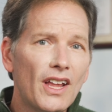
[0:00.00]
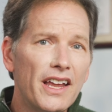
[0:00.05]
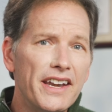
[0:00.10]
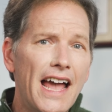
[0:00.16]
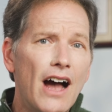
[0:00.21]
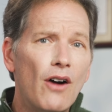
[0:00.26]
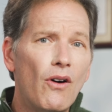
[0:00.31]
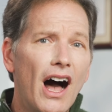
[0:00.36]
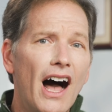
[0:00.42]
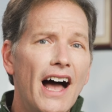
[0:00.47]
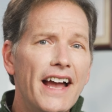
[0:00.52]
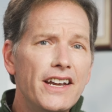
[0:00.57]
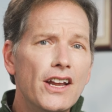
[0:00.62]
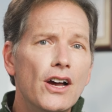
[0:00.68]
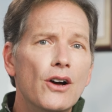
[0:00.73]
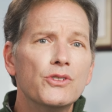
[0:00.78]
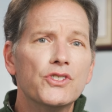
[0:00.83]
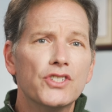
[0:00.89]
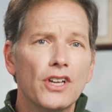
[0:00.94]
Now, I
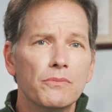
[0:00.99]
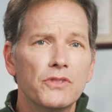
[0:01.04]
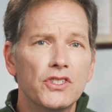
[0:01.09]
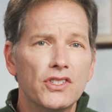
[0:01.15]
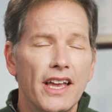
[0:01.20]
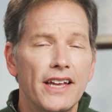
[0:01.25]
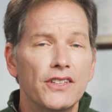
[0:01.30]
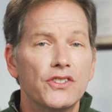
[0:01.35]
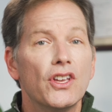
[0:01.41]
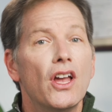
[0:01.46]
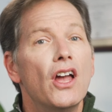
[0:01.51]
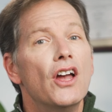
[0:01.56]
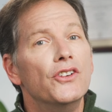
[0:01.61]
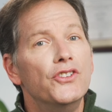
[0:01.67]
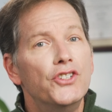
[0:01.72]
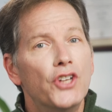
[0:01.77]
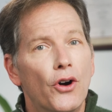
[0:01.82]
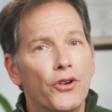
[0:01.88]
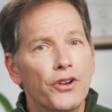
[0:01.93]
know some states
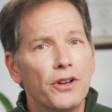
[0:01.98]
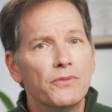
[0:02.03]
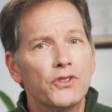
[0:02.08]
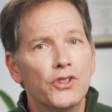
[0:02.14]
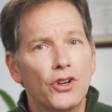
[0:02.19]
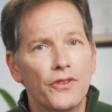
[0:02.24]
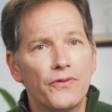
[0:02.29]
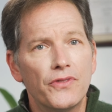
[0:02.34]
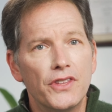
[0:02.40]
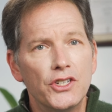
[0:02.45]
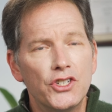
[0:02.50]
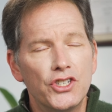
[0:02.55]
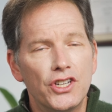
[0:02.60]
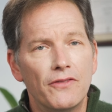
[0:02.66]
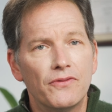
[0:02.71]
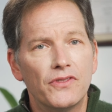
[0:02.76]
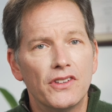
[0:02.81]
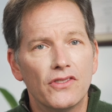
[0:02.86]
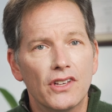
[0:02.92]
don't observe this
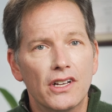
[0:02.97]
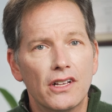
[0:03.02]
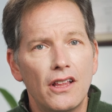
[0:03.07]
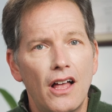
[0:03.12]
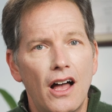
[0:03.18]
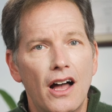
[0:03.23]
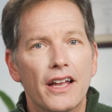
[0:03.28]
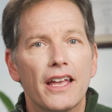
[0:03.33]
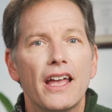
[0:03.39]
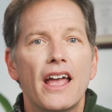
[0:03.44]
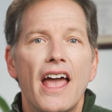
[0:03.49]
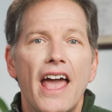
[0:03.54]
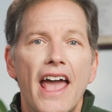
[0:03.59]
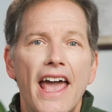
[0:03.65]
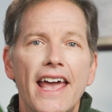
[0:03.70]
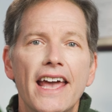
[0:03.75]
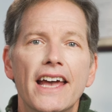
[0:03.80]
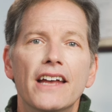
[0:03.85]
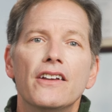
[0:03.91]
shift in the clock,
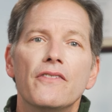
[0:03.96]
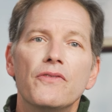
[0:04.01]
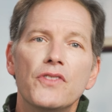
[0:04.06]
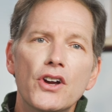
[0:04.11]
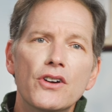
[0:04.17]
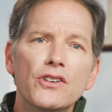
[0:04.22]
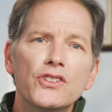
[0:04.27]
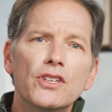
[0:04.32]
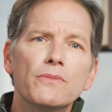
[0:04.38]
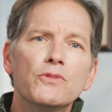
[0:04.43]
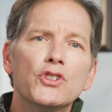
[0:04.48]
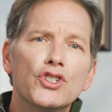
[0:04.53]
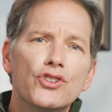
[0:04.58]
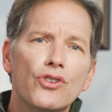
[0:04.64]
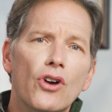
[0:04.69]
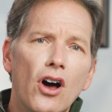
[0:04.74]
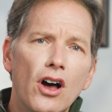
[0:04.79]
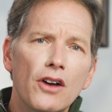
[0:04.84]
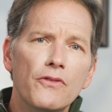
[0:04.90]
and there are some
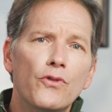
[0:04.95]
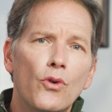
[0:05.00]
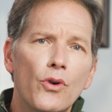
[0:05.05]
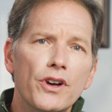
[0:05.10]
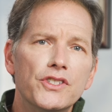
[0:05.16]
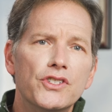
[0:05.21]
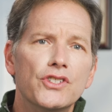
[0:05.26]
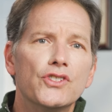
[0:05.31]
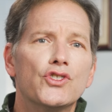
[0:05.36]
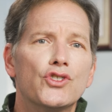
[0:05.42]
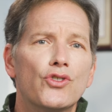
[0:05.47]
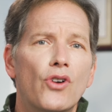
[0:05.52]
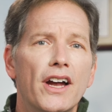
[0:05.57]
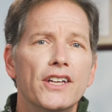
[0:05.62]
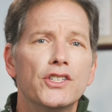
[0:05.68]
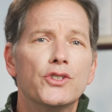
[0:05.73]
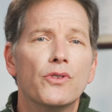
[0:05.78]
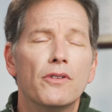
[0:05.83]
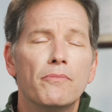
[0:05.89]
strong voices
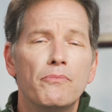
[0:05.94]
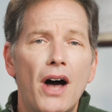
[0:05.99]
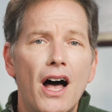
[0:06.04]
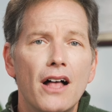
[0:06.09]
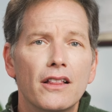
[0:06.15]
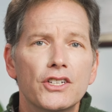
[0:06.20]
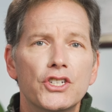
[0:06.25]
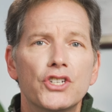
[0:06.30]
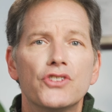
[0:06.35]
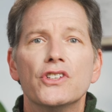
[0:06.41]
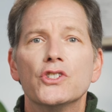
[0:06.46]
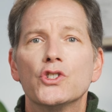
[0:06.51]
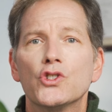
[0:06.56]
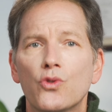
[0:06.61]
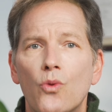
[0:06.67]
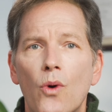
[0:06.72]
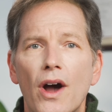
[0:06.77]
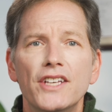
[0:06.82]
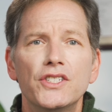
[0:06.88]
trying to abolish this
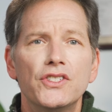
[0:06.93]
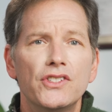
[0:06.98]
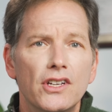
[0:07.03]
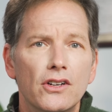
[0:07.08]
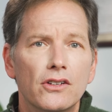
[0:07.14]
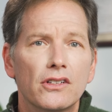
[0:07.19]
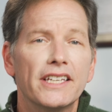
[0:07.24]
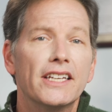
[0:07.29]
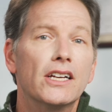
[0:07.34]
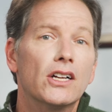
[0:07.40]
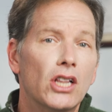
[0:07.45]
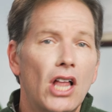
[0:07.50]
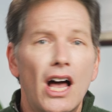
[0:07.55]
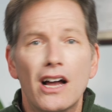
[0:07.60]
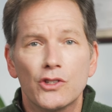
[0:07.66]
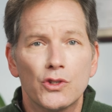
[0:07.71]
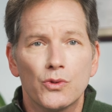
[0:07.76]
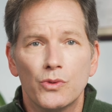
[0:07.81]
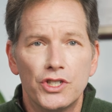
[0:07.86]
twice-yearly
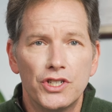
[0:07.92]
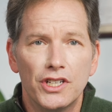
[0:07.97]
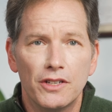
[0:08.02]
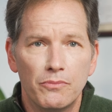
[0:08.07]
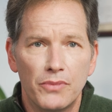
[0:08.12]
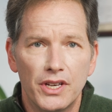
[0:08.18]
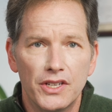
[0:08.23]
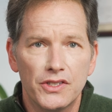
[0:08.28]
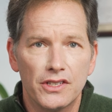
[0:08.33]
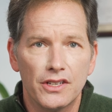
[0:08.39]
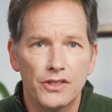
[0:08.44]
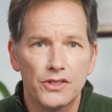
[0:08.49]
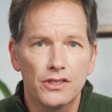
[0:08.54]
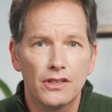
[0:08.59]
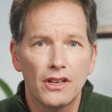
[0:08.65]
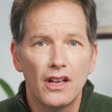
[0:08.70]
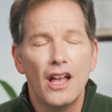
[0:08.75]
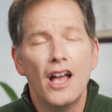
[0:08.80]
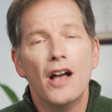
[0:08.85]
clock-switching
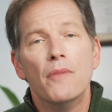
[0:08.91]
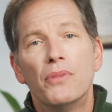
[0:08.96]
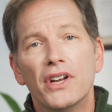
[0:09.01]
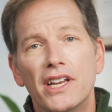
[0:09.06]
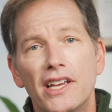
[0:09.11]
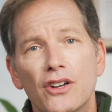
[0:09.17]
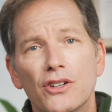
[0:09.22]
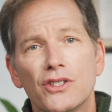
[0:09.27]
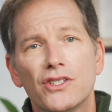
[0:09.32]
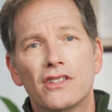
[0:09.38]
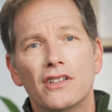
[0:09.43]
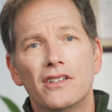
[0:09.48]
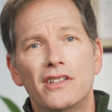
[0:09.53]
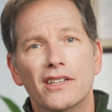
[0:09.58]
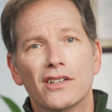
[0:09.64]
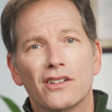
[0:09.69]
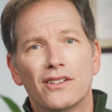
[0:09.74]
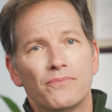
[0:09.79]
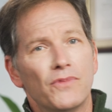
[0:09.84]
business. But here's the
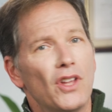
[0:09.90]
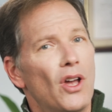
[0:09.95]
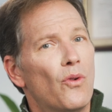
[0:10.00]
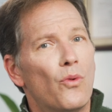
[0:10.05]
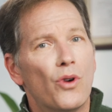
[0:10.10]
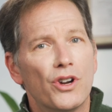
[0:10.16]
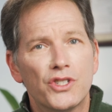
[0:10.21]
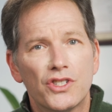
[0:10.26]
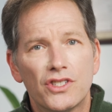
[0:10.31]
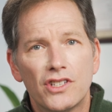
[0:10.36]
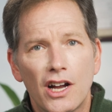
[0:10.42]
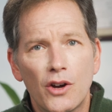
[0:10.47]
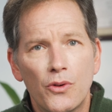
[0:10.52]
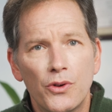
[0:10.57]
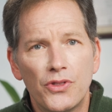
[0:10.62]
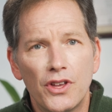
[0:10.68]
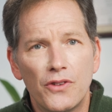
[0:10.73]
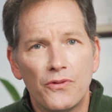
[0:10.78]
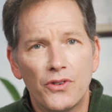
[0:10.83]
deal. We're stuck
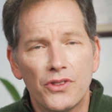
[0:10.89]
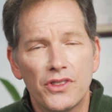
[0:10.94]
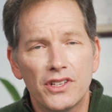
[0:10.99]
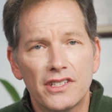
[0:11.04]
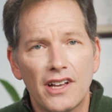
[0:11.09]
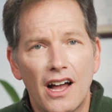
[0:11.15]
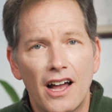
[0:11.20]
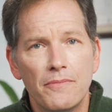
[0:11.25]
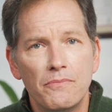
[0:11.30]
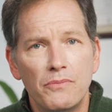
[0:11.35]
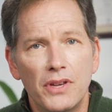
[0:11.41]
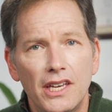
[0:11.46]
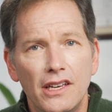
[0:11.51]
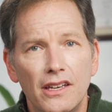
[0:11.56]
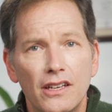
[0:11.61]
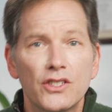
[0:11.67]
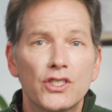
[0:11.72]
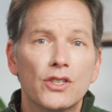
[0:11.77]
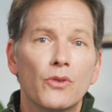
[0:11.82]
with it for the time
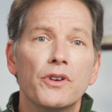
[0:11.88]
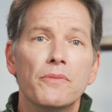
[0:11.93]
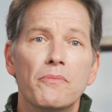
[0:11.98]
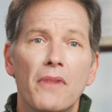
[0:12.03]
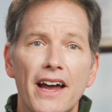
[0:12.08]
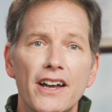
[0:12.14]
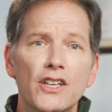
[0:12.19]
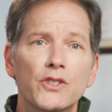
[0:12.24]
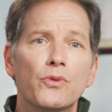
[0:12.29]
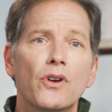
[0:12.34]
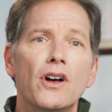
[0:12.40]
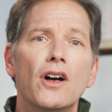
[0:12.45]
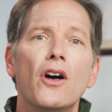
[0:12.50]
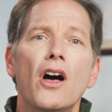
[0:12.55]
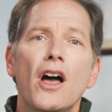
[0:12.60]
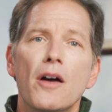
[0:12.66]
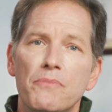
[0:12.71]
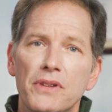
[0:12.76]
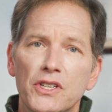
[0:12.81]
being, so we might as
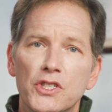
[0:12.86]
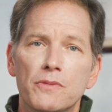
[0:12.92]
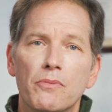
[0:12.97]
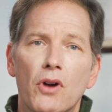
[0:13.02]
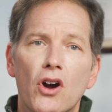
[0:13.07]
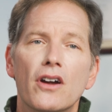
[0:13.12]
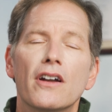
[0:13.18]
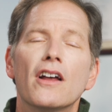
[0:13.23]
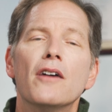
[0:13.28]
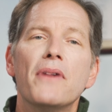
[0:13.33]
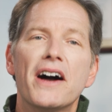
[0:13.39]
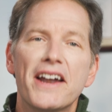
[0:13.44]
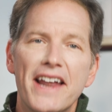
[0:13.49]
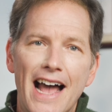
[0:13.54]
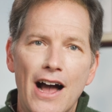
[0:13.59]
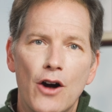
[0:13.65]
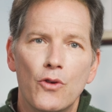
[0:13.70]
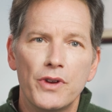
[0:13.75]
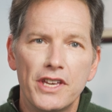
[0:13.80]
well be smart about
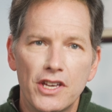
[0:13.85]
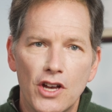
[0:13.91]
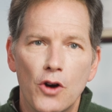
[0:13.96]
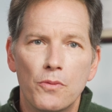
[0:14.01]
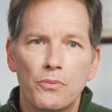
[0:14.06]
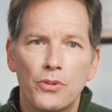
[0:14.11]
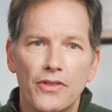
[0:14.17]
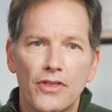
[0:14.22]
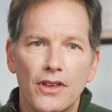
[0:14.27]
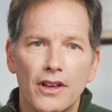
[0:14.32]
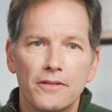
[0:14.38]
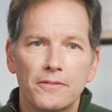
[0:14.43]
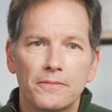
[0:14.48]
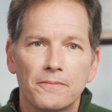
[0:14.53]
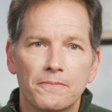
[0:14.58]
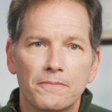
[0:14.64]
how we cope with it.